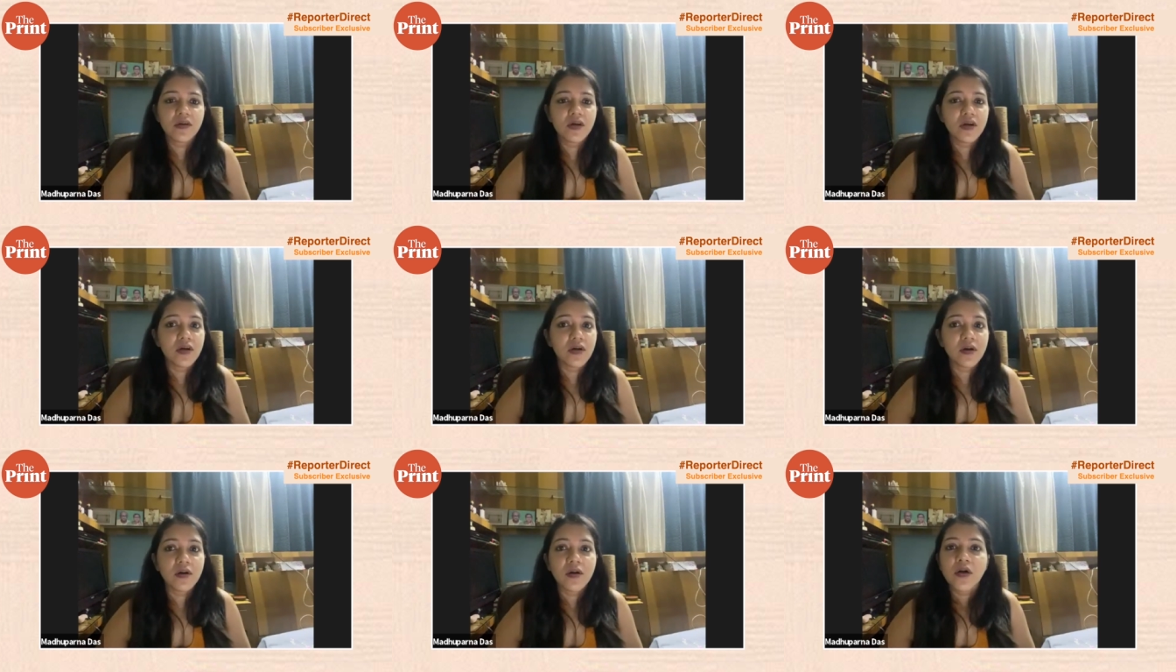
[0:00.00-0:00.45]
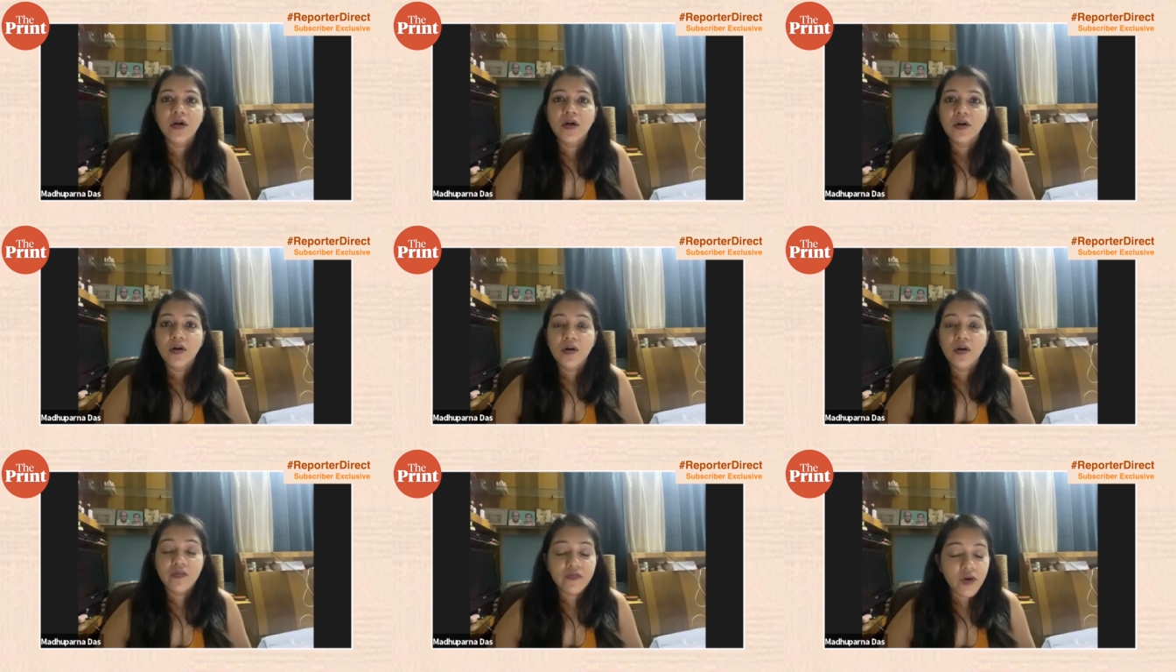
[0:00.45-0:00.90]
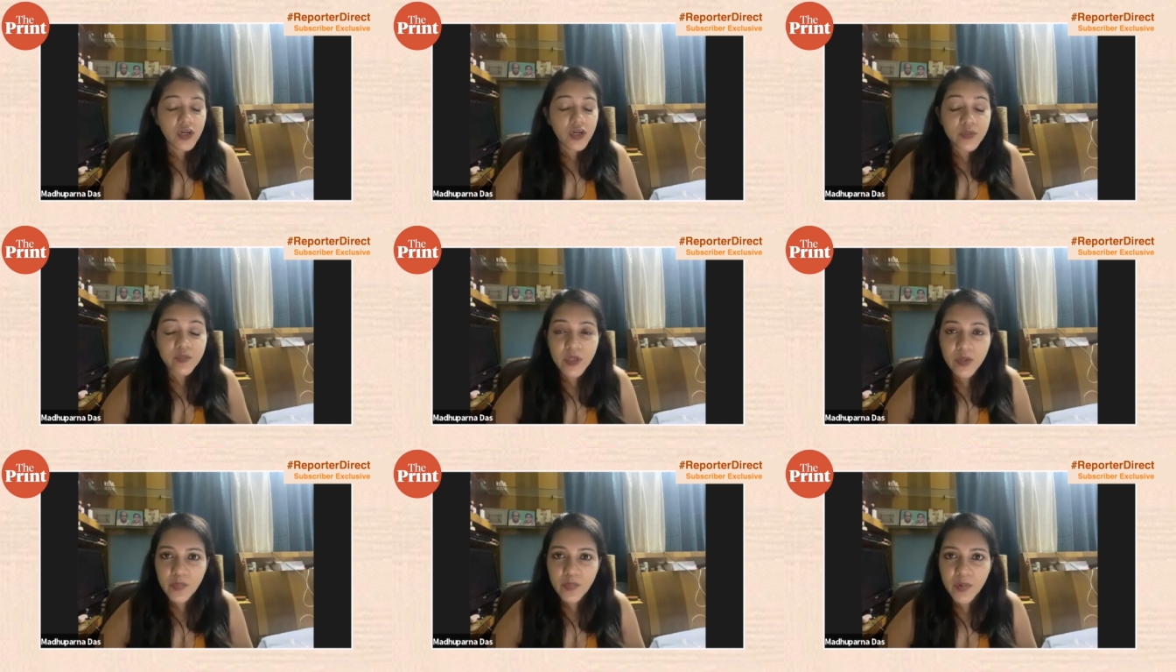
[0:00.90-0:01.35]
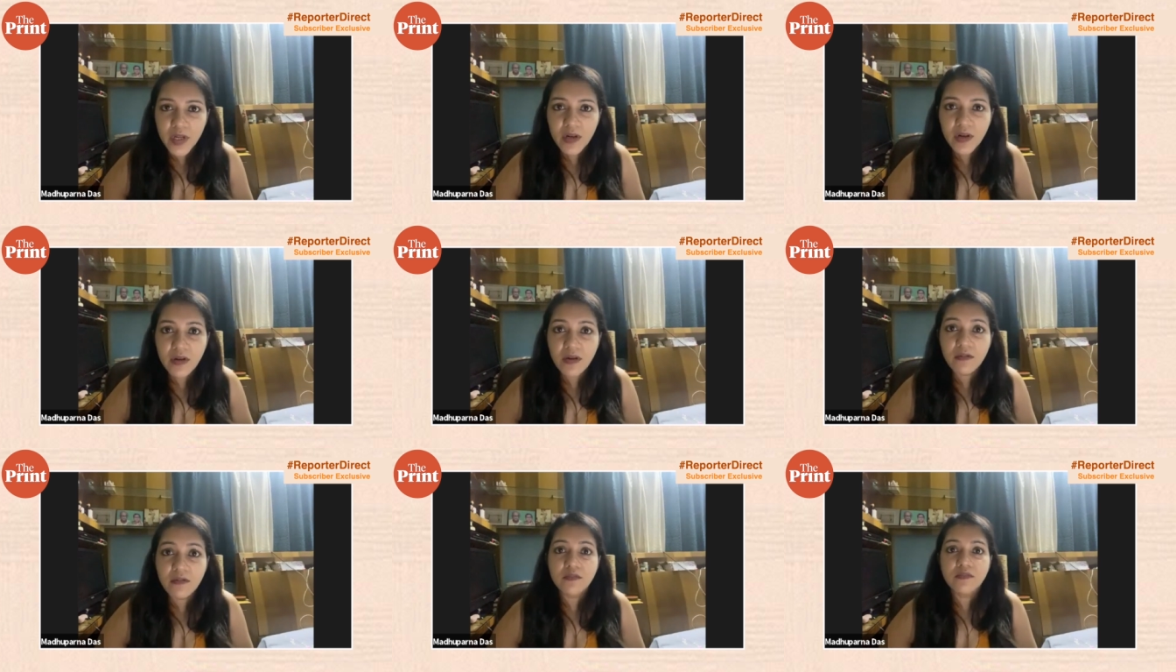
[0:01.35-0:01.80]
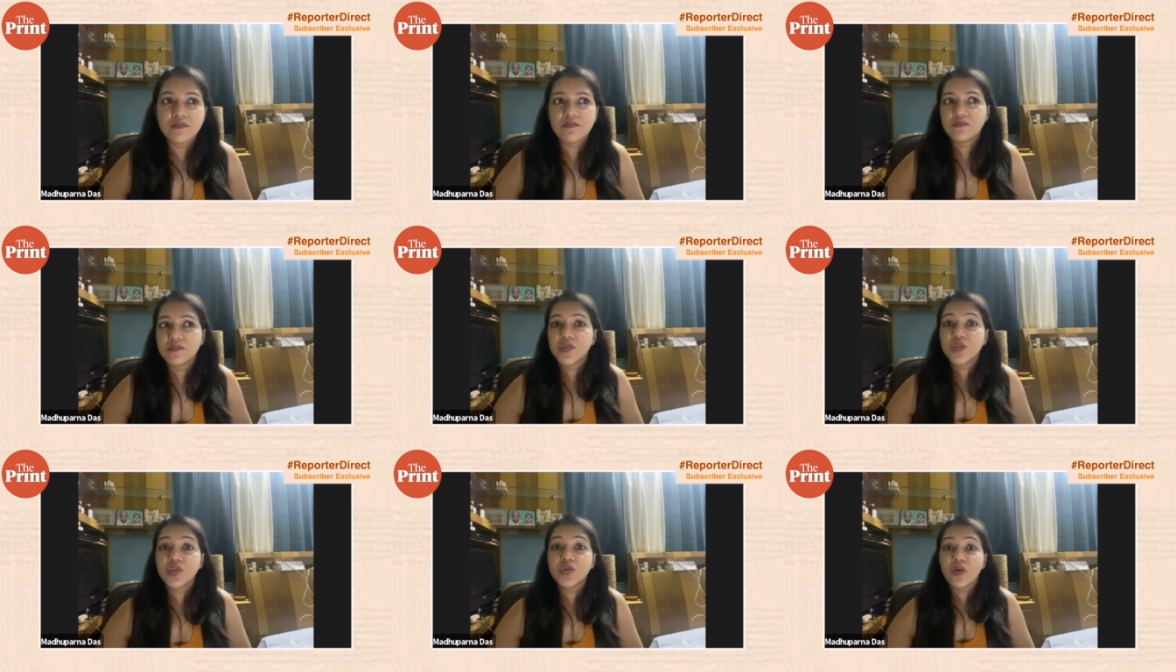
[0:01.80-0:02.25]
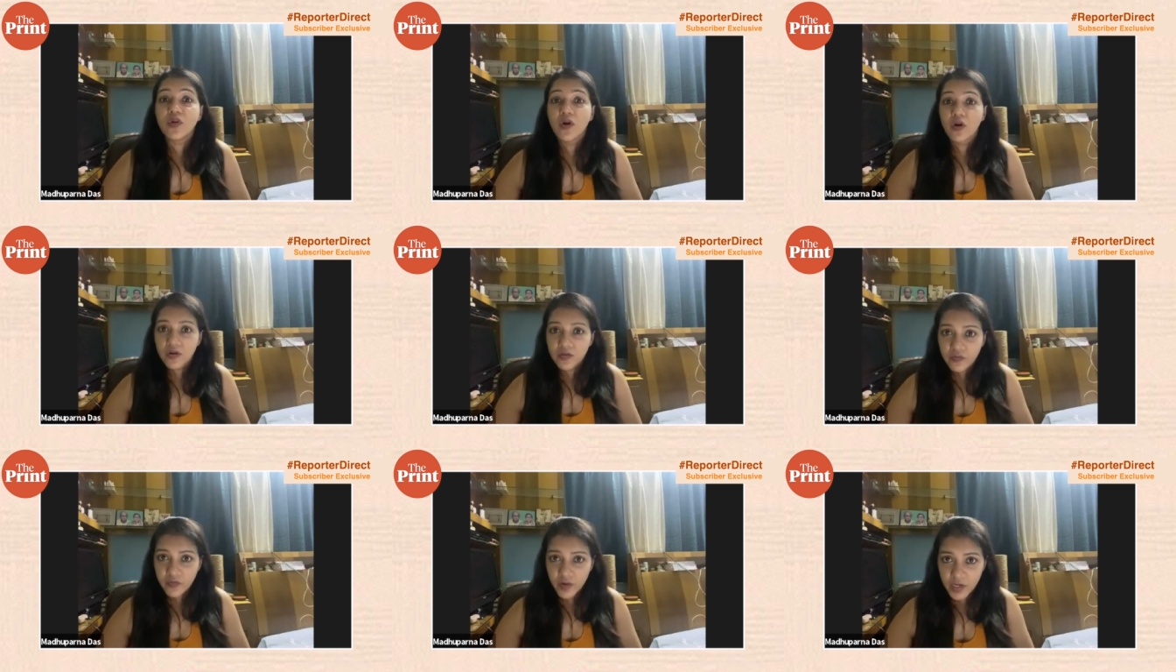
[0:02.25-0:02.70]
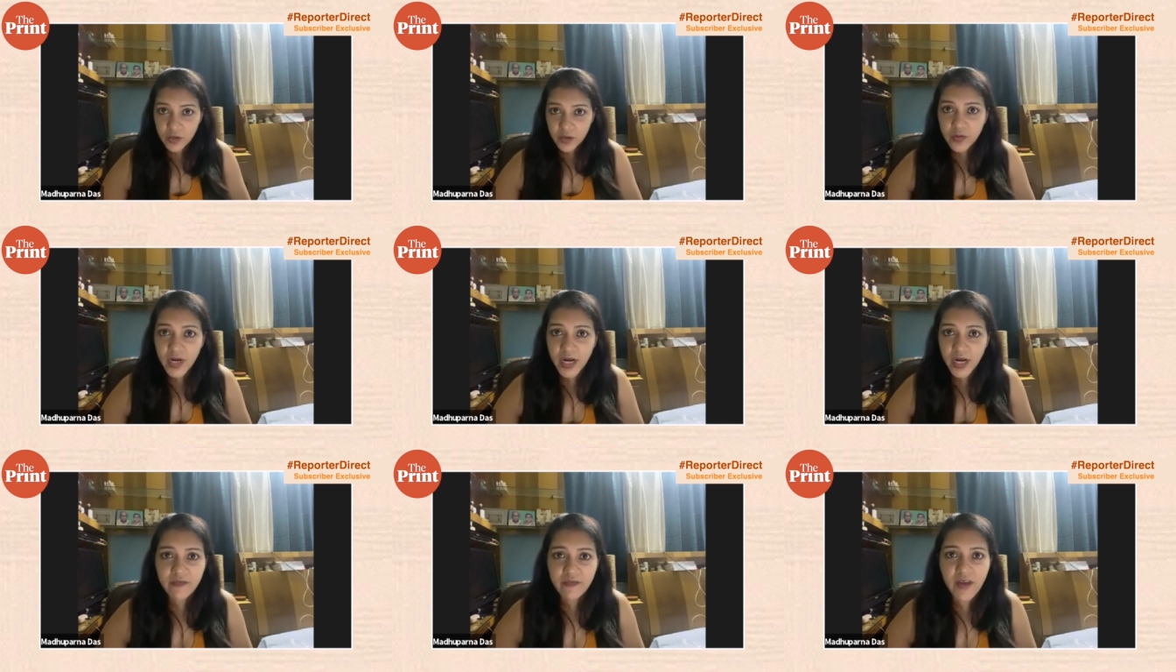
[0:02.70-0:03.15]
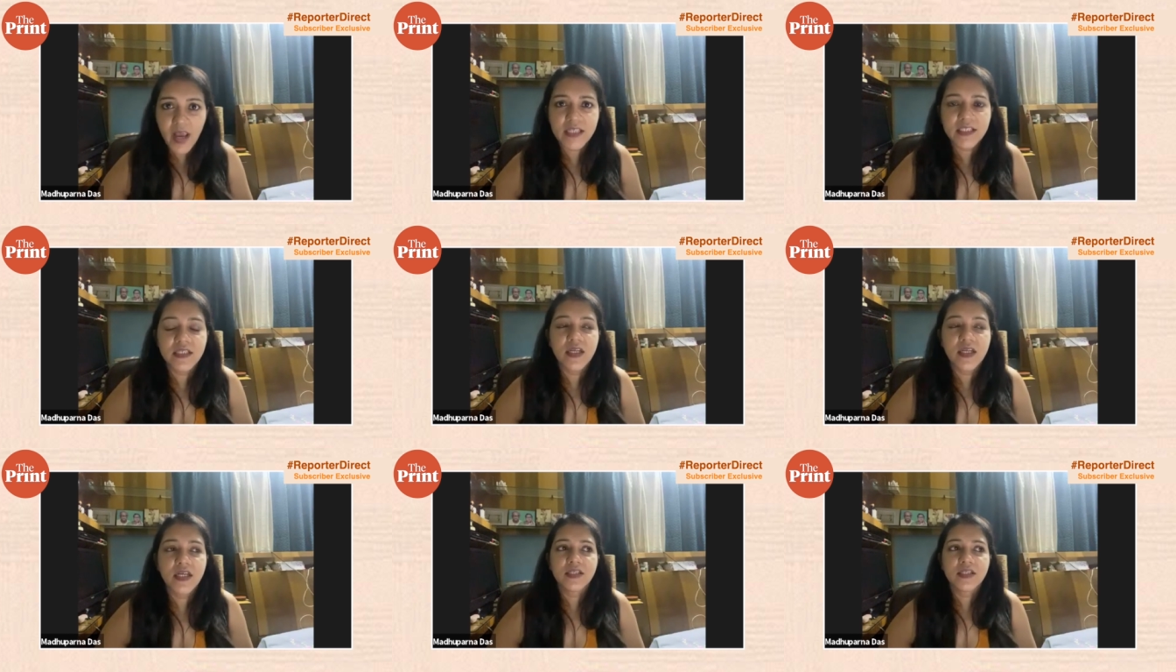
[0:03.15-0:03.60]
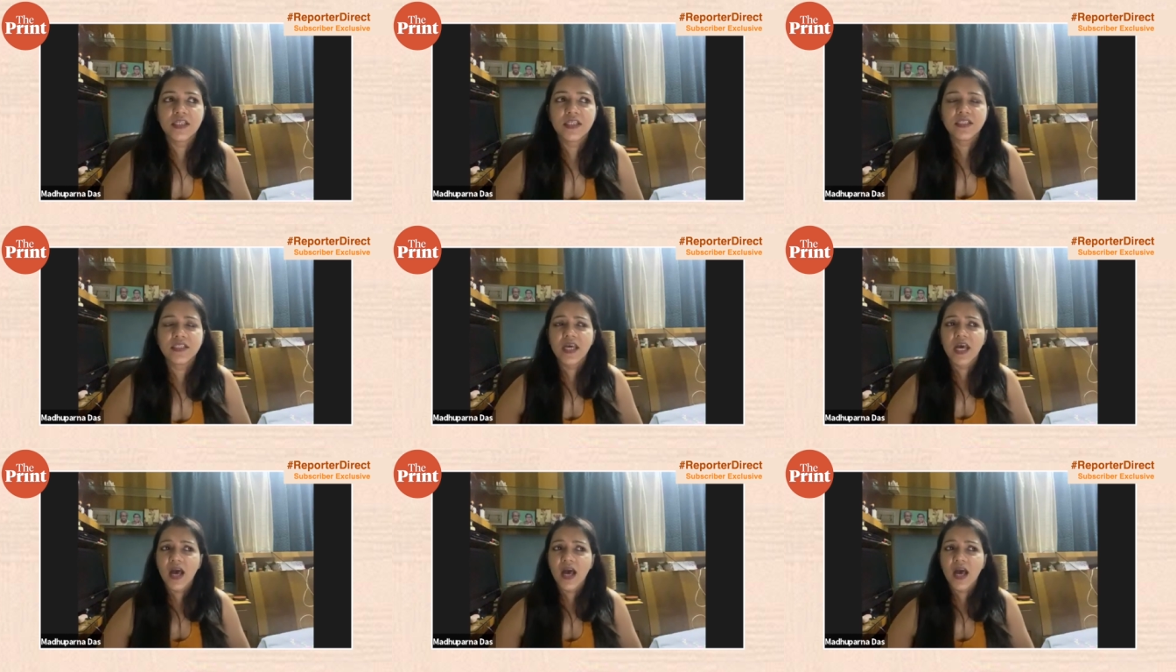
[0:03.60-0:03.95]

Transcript: Uh, of course, people do not want to get vaccinated they